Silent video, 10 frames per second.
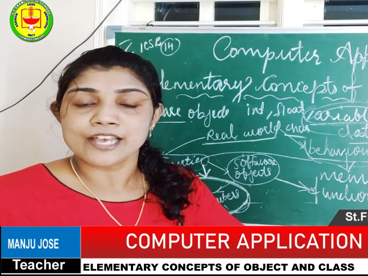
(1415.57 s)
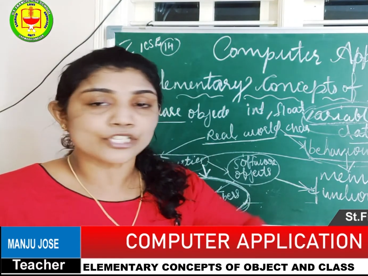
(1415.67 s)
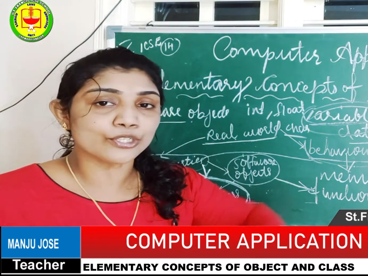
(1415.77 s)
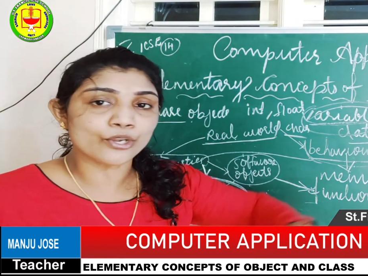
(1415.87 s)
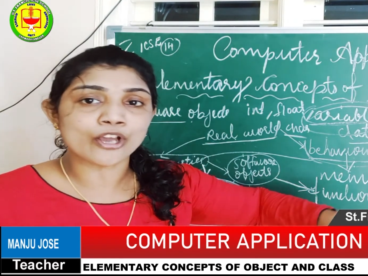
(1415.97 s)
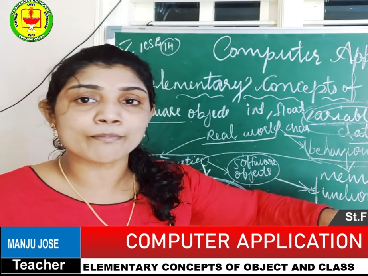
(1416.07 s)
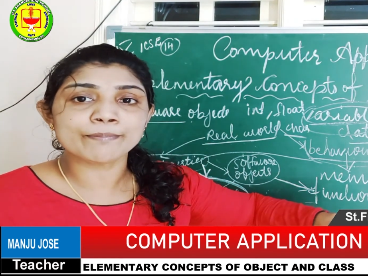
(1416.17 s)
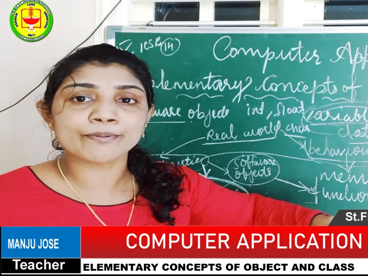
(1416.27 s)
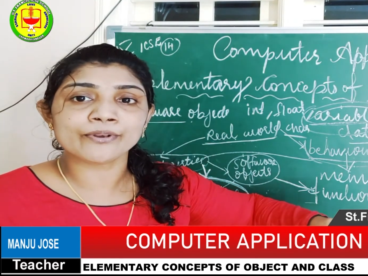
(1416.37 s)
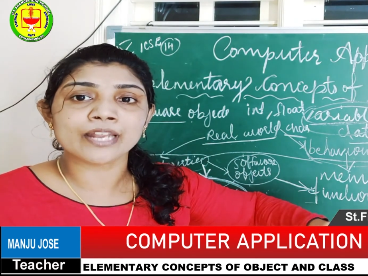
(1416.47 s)
So the
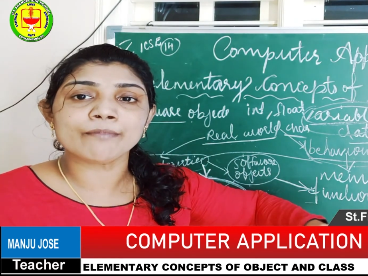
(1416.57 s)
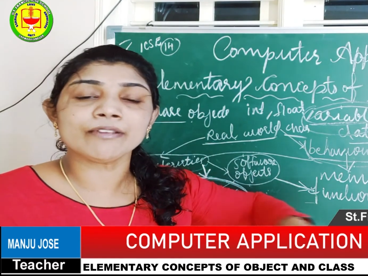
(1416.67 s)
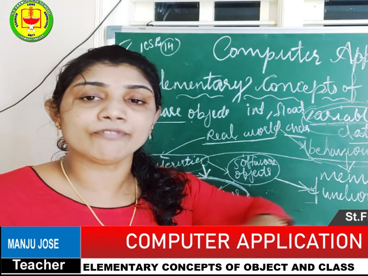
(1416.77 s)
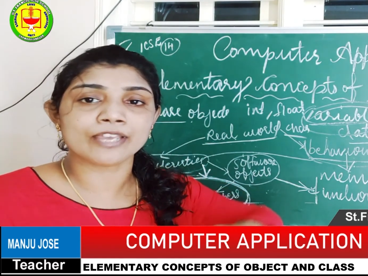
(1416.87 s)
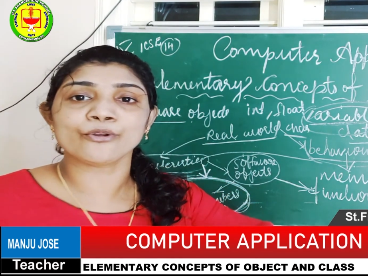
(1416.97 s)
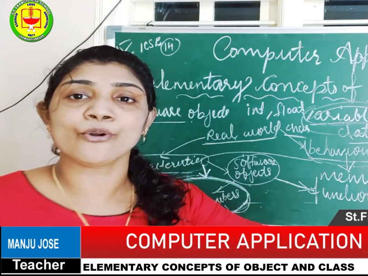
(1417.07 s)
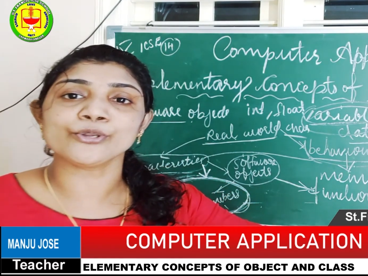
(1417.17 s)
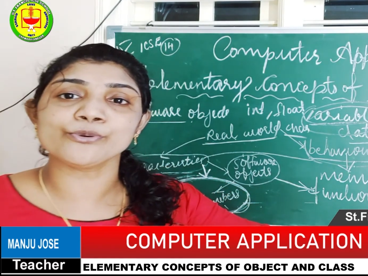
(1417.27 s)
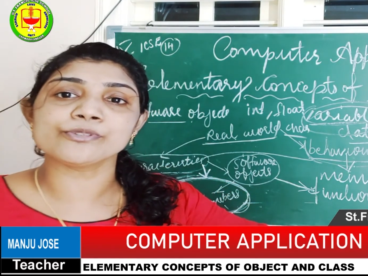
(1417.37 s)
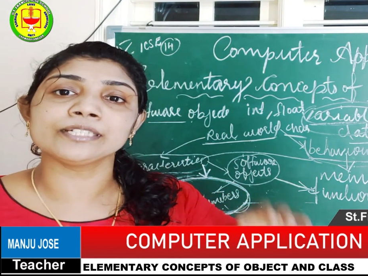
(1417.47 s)
normal programming we are
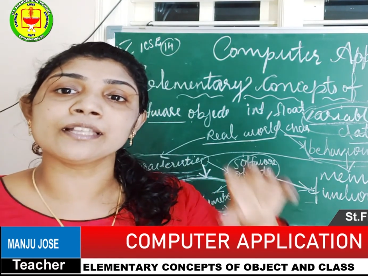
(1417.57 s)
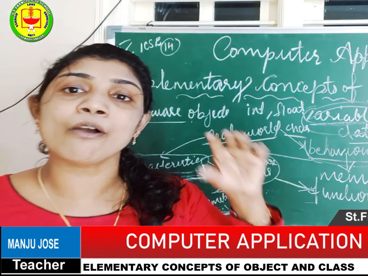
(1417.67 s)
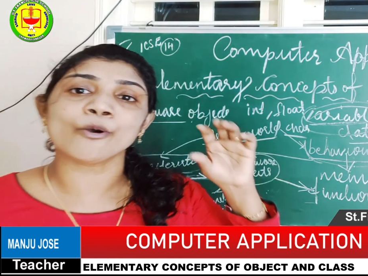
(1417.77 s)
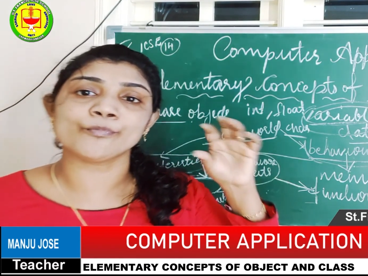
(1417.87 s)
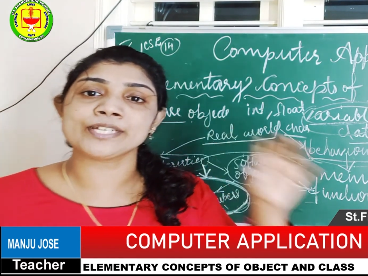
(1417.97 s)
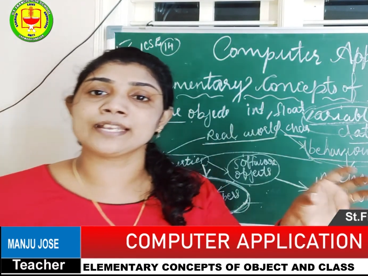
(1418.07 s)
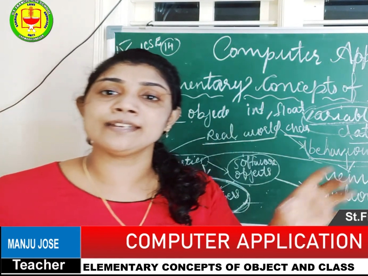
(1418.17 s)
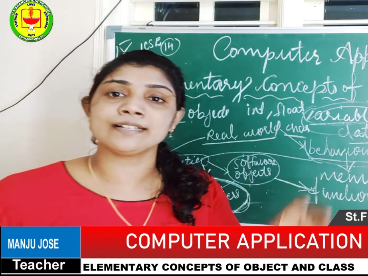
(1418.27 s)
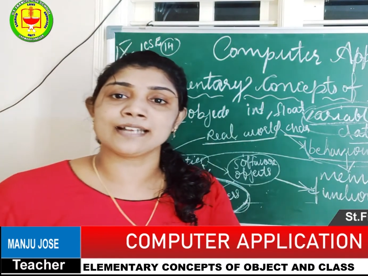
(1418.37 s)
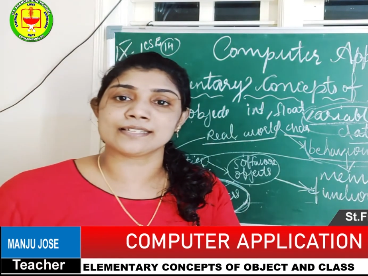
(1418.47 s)
not using the object
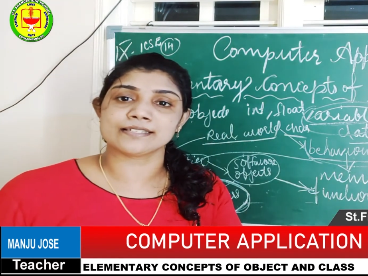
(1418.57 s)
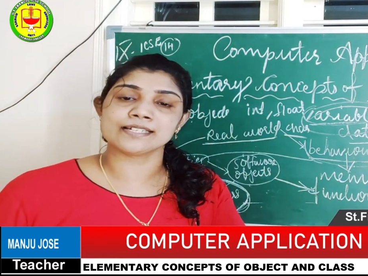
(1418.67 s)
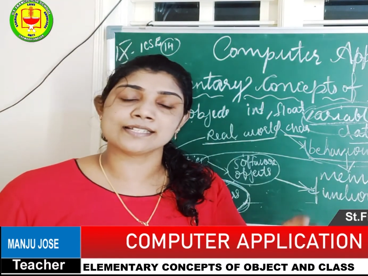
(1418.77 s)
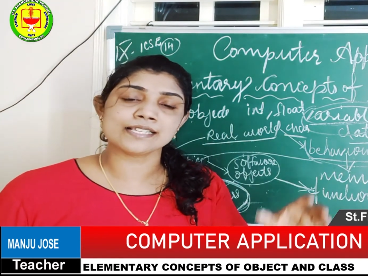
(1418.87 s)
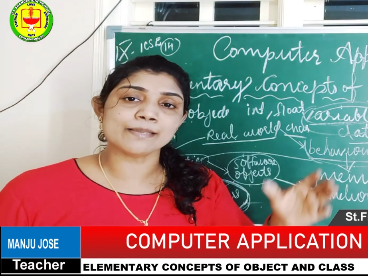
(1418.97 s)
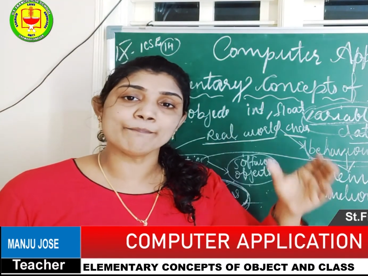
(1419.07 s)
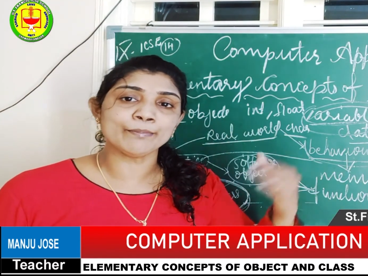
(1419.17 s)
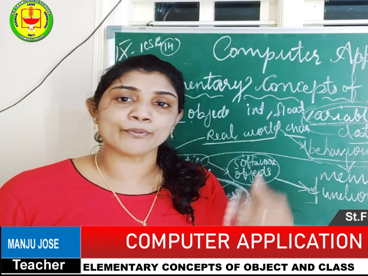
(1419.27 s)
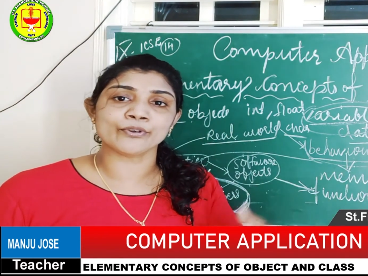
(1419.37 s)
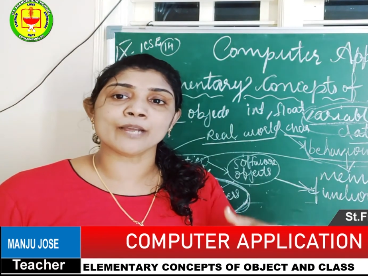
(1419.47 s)
and classes. It's a
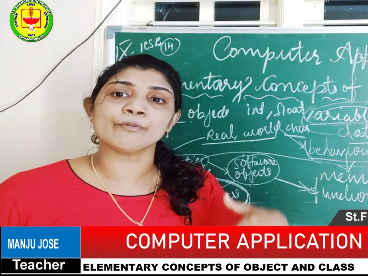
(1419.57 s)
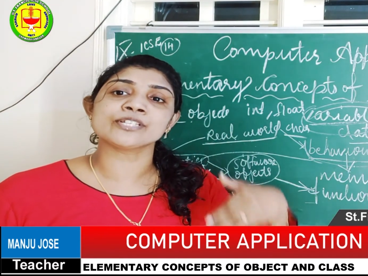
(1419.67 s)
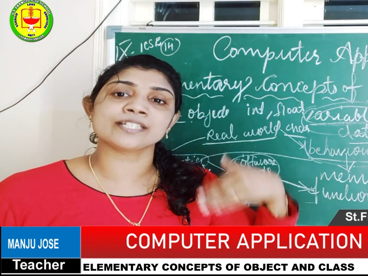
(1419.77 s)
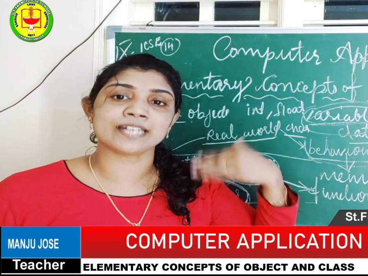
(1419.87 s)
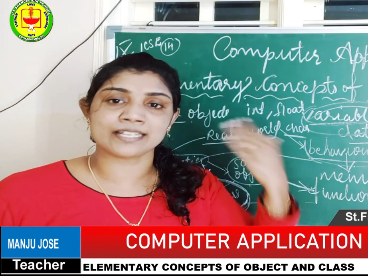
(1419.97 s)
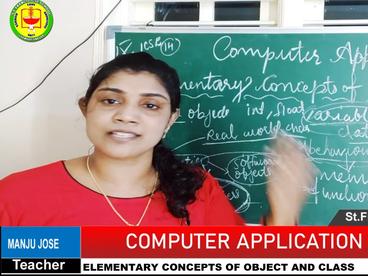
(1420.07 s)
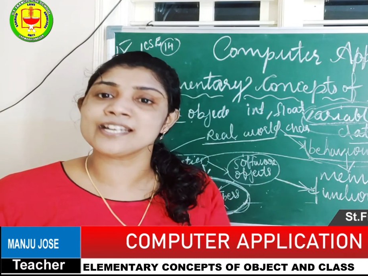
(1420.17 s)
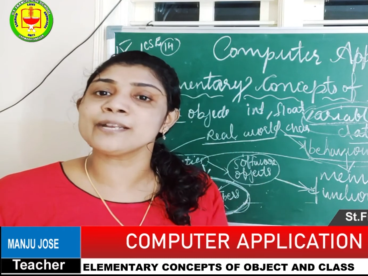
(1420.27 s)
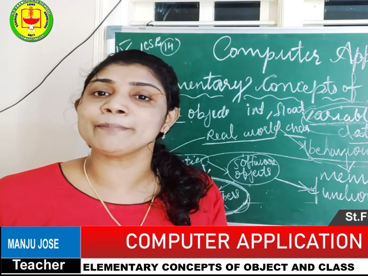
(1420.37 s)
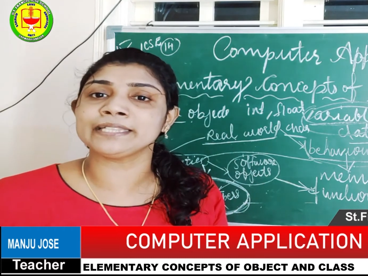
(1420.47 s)
simple program or
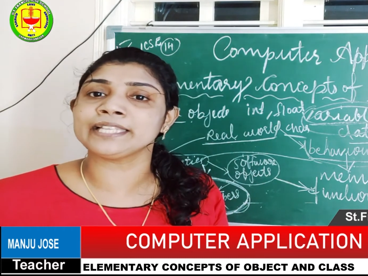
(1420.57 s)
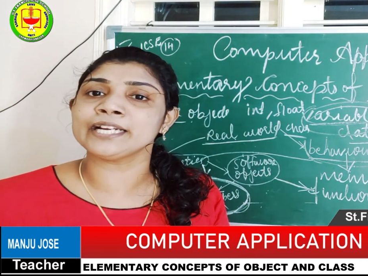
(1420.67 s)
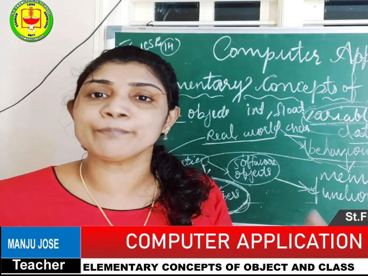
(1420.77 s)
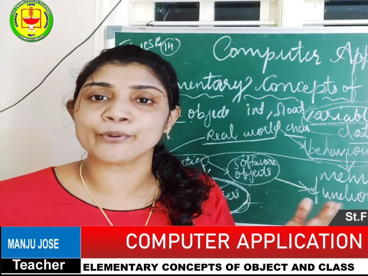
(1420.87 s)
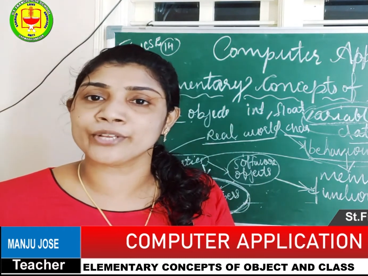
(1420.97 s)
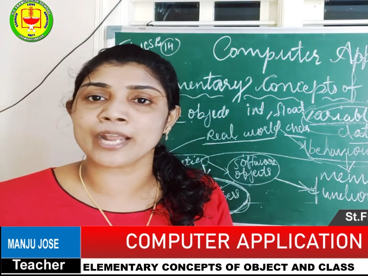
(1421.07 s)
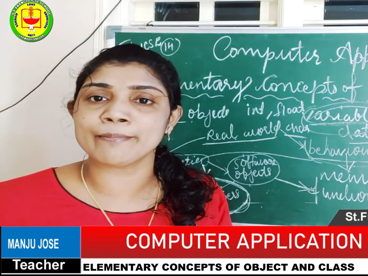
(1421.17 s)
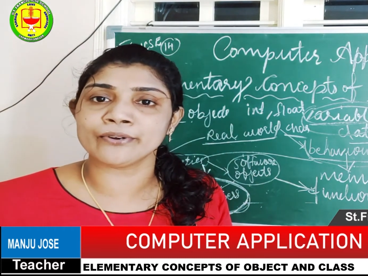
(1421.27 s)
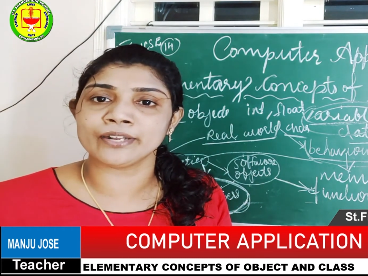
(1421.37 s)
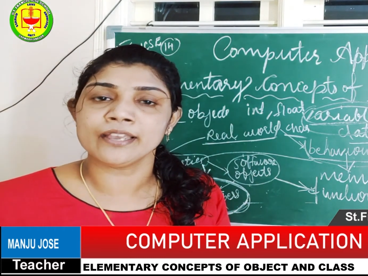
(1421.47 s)
structured method
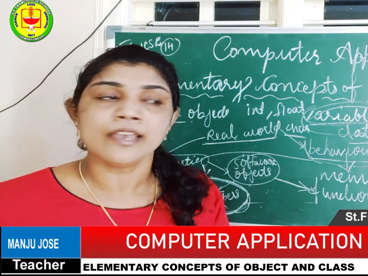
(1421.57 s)
programming only.